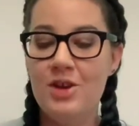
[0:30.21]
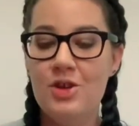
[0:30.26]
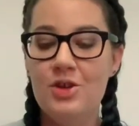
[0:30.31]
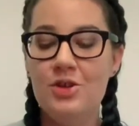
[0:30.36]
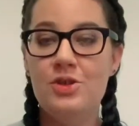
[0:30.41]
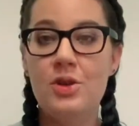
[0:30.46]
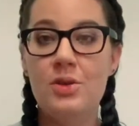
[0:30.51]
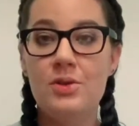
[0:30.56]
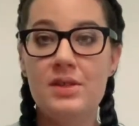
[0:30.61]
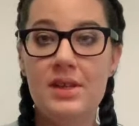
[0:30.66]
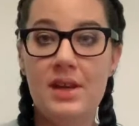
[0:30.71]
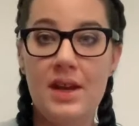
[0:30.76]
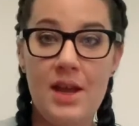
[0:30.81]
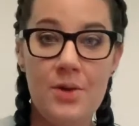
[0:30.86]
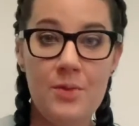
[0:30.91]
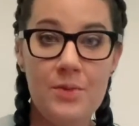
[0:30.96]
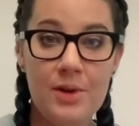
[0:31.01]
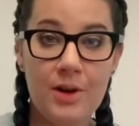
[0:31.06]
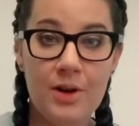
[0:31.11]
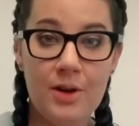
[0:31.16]
So today
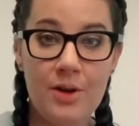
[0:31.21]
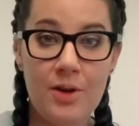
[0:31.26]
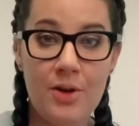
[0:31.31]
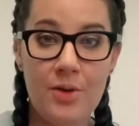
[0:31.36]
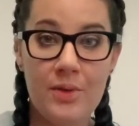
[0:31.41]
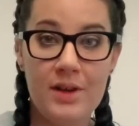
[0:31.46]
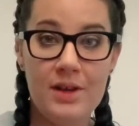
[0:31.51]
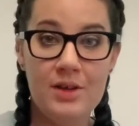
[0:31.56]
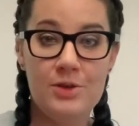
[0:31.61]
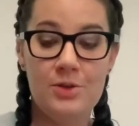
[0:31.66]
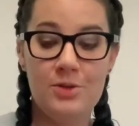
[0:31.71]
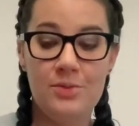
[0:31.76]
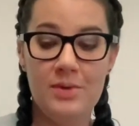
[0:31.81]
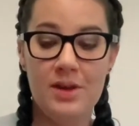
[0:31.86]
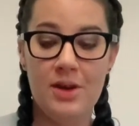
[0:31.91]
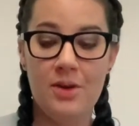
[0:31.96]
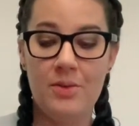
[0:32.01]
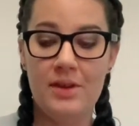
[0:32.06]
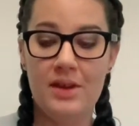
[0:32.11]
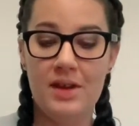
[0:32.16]
we are going to be
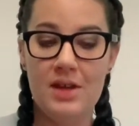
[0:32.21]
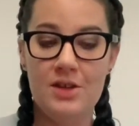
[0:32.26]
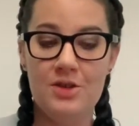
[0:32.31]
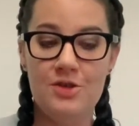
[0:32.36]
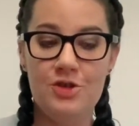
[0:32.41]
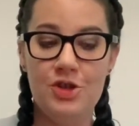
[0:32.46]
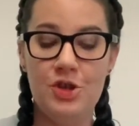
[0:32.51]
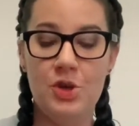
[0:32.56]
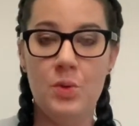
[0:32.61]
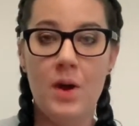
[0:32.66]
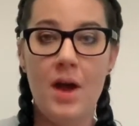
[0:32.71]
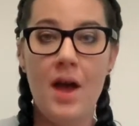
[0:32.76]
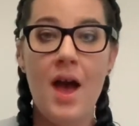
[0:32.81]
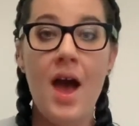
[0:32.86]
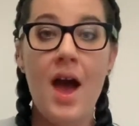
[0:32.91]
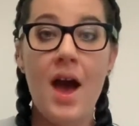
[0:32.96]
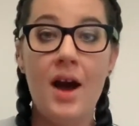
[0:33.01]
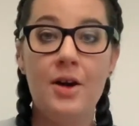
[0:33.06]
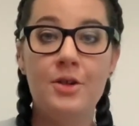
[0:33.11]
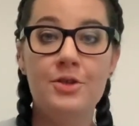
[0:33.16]
going into
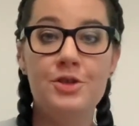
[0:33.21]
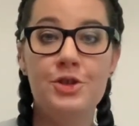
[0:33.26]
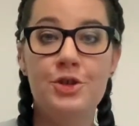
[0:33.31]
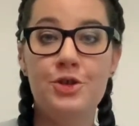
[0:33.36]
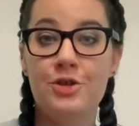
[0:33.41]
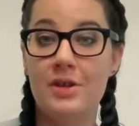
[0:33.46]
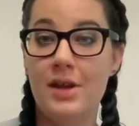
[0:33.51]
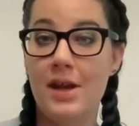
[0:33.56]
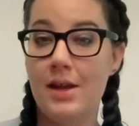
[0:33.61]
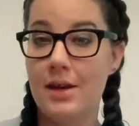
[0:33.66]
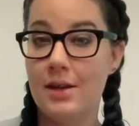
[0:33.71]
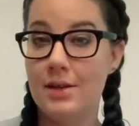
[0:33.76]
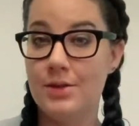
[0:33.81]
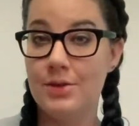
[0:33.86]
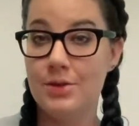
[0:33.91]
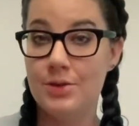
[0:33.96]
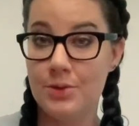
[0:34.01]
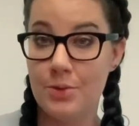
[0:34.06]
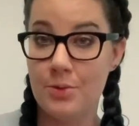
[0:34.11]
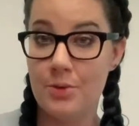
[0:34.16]
how to create a
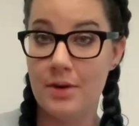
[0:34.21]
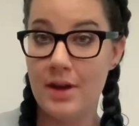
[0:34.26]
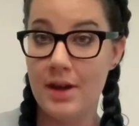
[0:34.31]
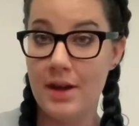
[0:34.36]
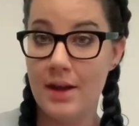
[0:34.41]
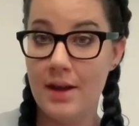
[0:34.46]
story.